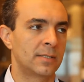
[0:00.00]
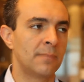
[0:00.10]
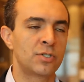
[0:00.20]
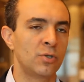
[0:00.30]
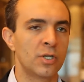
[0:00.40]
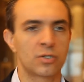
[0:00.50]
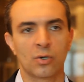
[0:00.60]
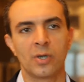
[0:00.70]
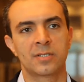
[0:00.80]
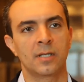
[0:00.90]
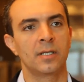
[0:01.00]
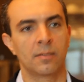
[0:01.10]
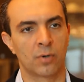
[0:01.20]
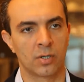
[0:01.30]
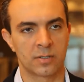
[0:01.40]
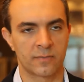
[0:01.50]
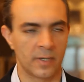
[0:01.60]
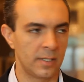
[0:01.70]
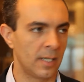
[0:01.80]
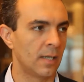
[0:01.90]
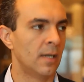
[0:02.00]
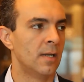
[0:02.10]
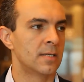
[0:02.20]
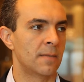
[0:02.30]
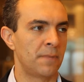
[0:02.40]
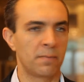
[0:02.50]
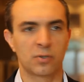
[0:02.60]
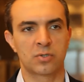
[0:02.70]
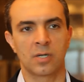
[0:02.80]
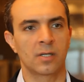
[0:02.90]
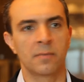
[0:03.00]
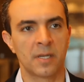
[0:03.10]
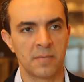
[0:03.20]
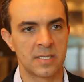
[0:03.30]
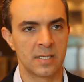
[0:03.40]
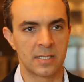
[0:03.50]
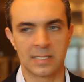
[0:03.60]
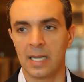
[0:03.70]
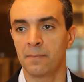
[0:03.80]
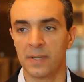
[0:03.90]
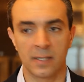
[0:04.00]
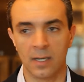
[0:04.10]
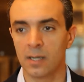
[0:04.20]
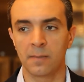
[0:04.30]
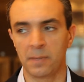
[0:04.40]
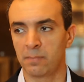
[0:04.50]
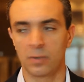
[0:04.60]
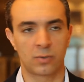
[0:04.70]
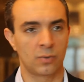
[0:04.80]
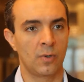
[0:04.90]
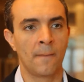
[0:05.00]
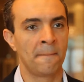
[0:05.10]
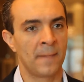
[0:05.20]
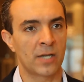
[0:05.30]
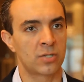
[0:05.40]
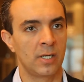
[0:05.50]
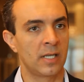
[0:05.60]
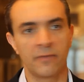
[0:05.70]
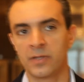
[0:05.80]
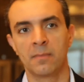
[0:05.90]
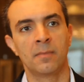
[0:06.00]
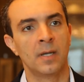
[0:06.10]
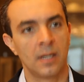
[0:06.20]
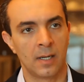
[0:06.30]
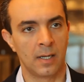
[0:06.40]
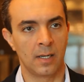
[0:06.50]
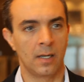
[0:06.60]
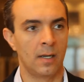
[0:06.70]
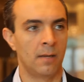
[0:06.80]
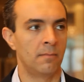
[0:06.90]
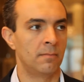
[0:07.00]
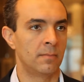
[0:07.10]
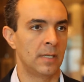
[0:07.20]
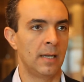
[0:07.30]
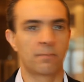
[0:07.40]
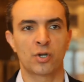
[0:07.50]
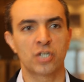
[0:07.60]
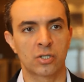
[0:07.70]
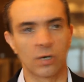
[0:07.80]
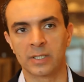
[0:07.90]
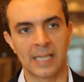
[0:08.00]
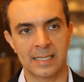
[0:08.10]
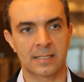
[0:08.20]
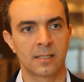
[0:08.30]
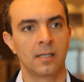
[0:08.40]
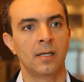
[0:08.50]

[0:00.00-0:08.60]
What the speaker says: some students to go and study abroad, funding some people to start up their businesses, helping young people to actually give them a project or a task,